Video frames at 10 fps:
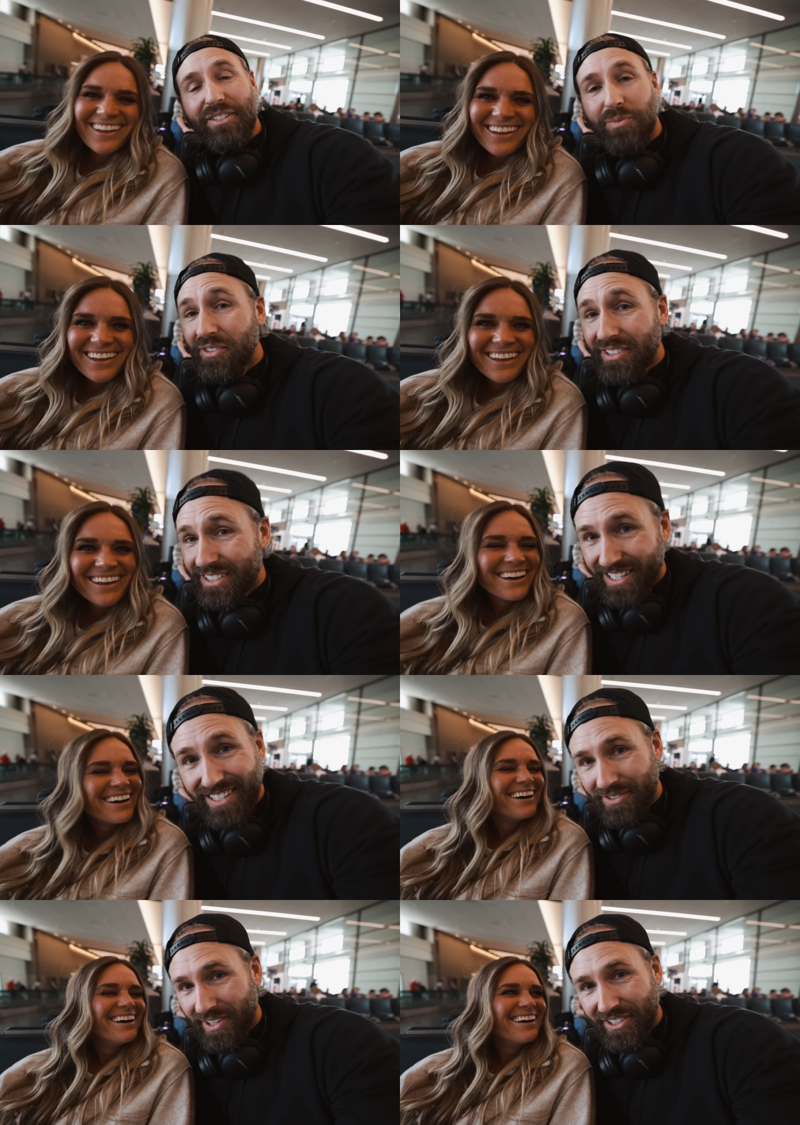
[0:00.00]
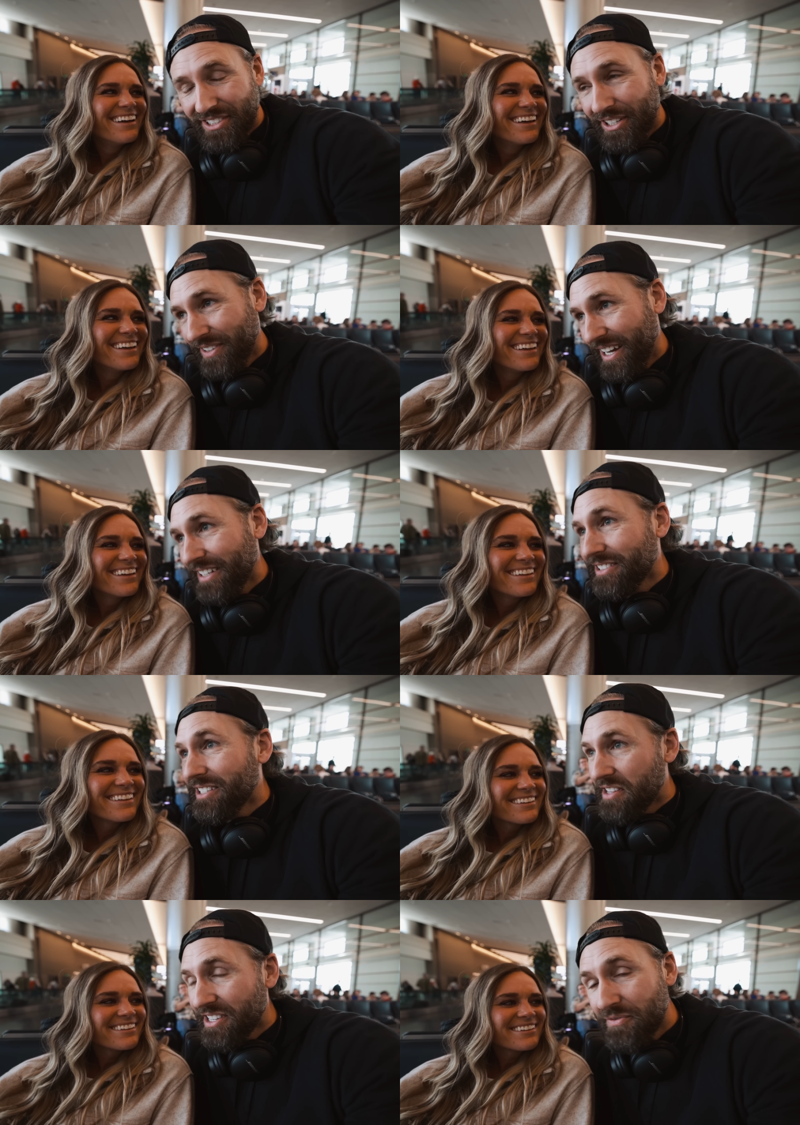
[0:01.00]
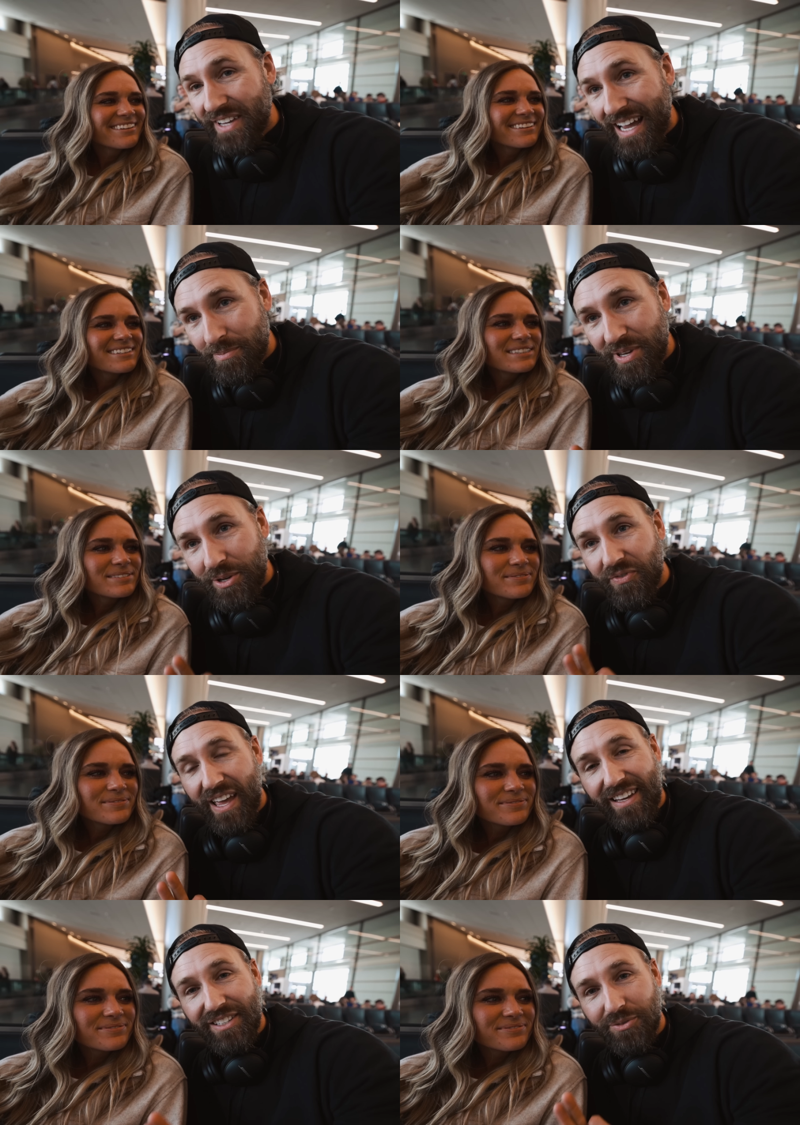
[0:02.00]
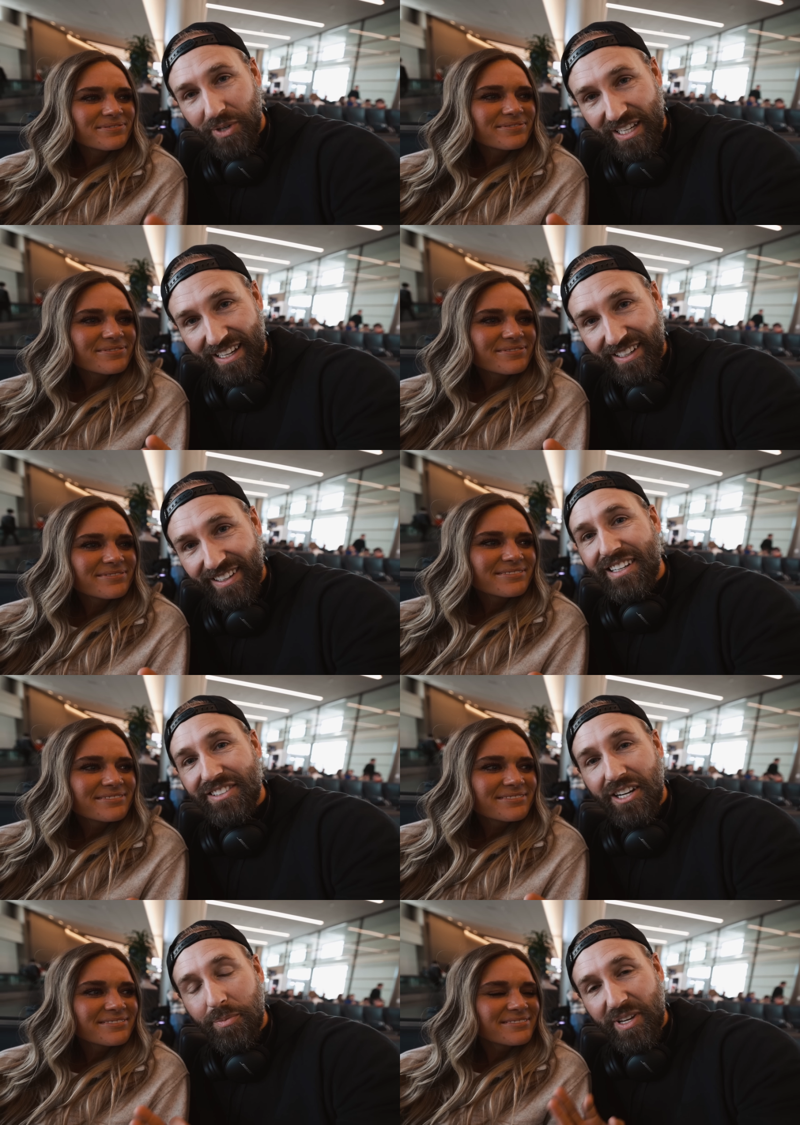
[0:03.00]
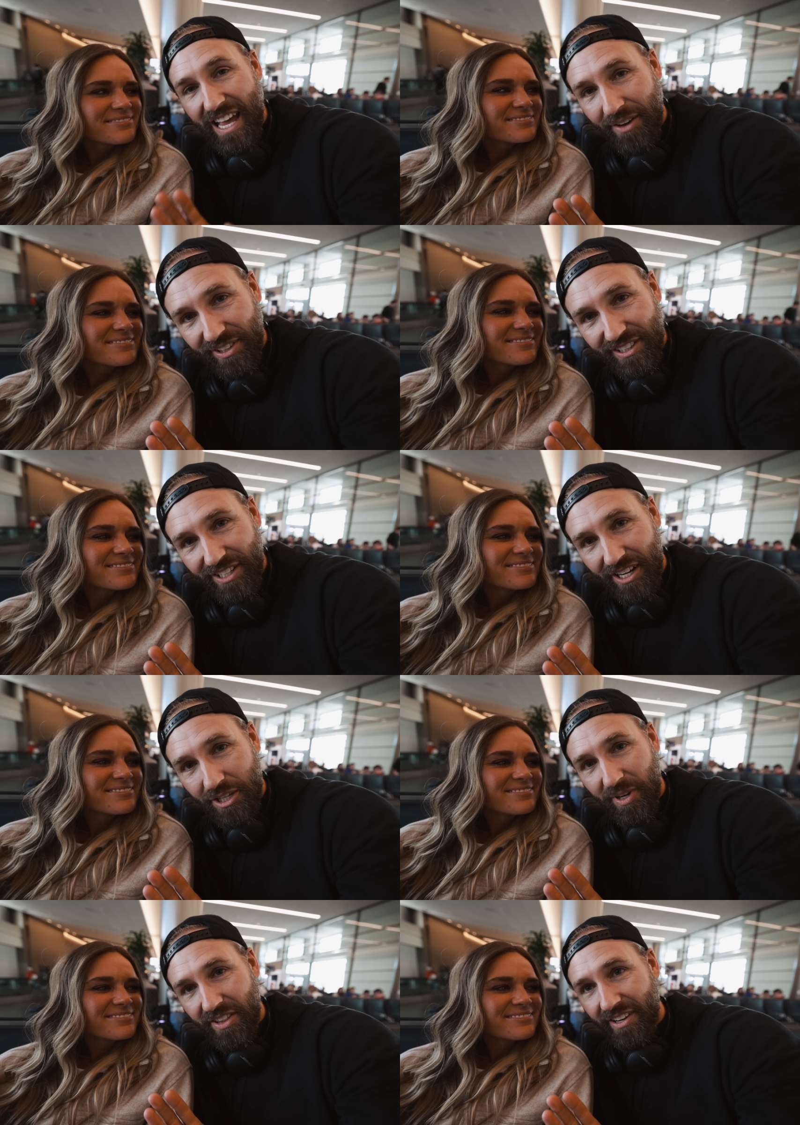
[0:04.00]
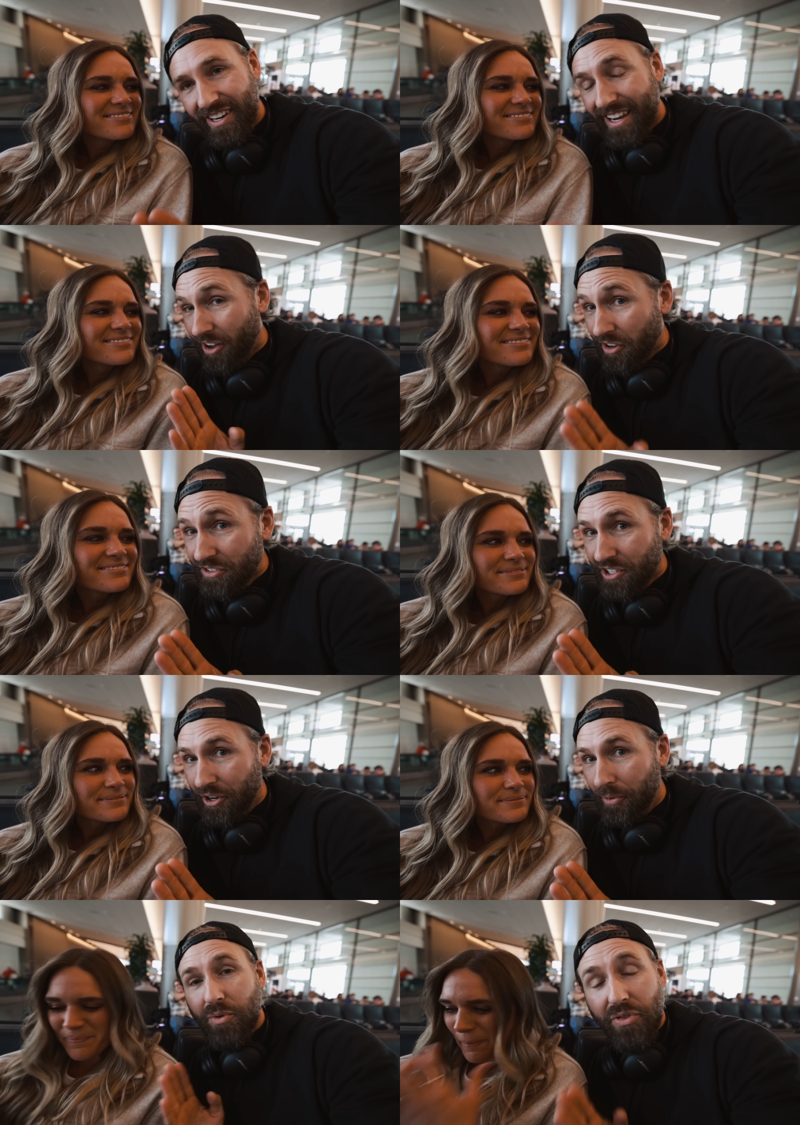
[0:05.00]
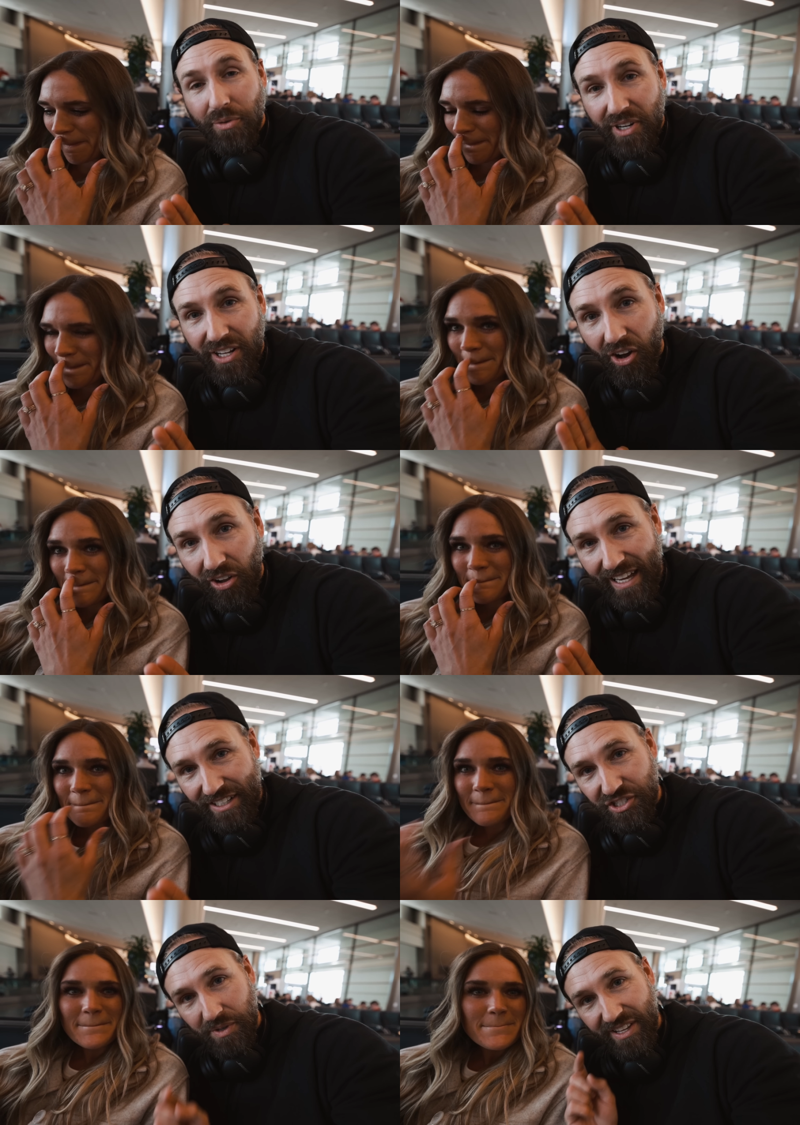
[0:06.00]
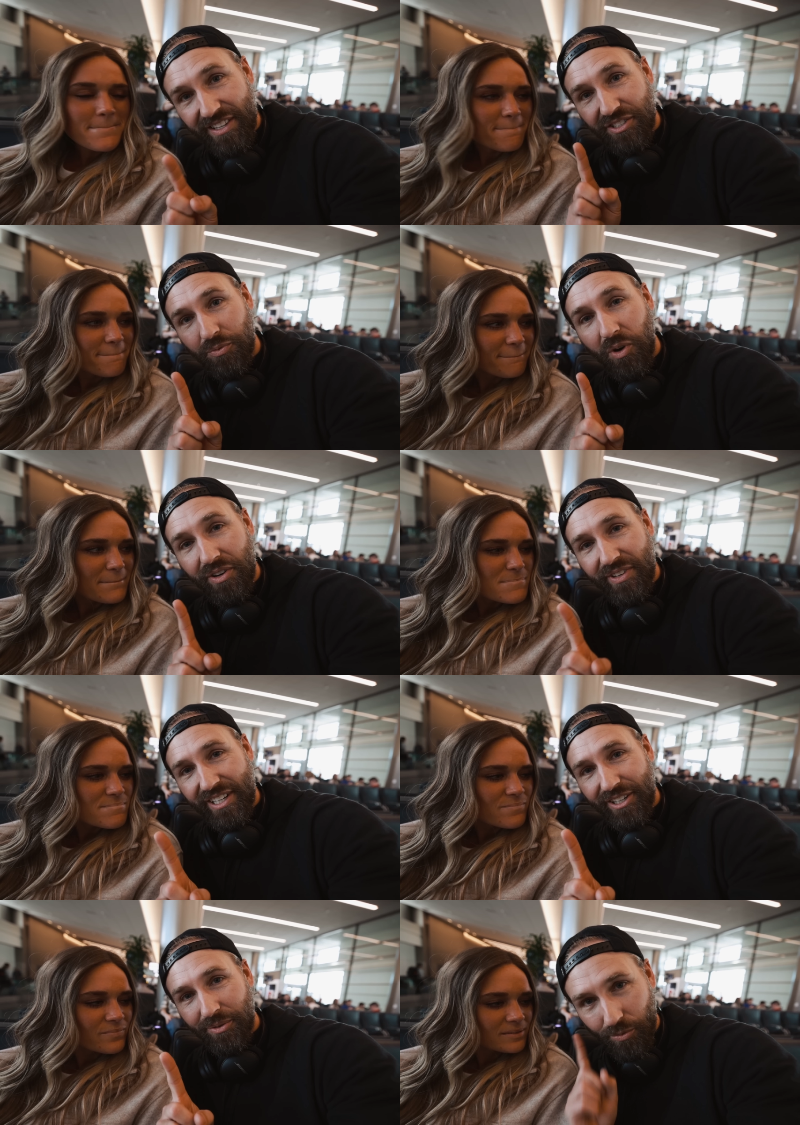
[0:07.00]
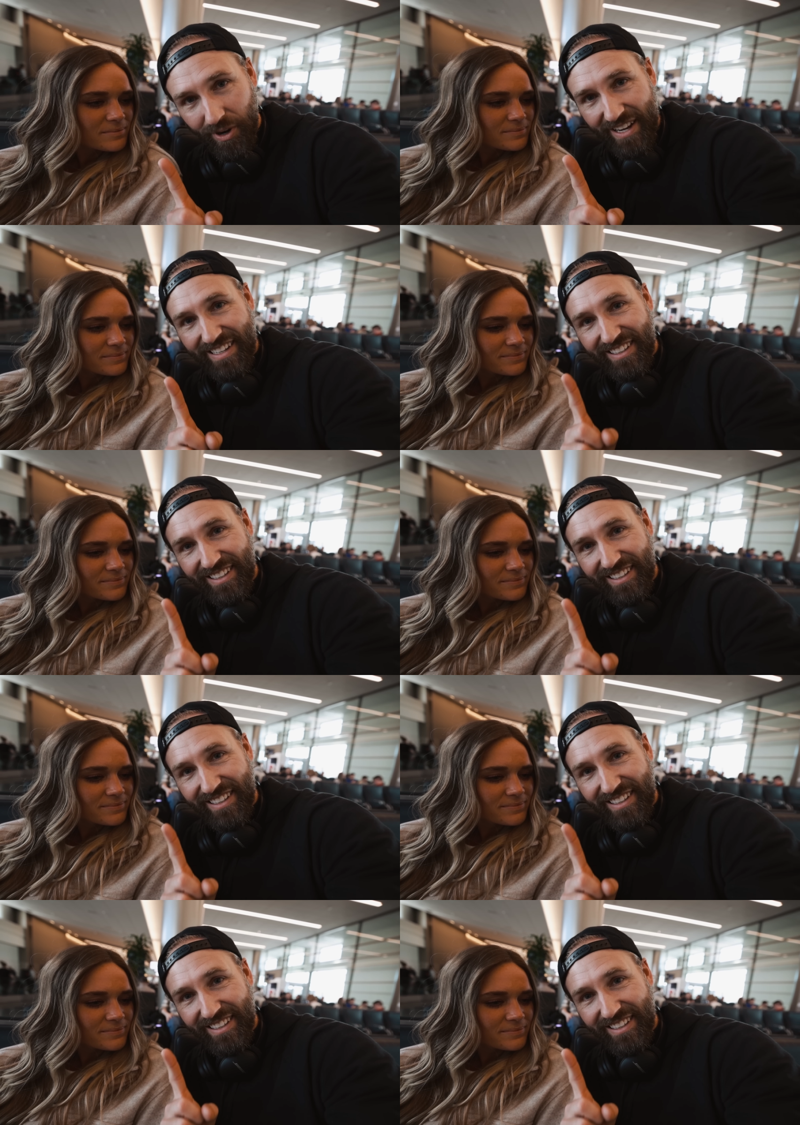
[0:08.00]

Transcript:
Speaker 1: as well as tons of other stuff, guys. This VIP Vegas weekend is going to be heavily documented there, and also we're throwing it all at you in this one video right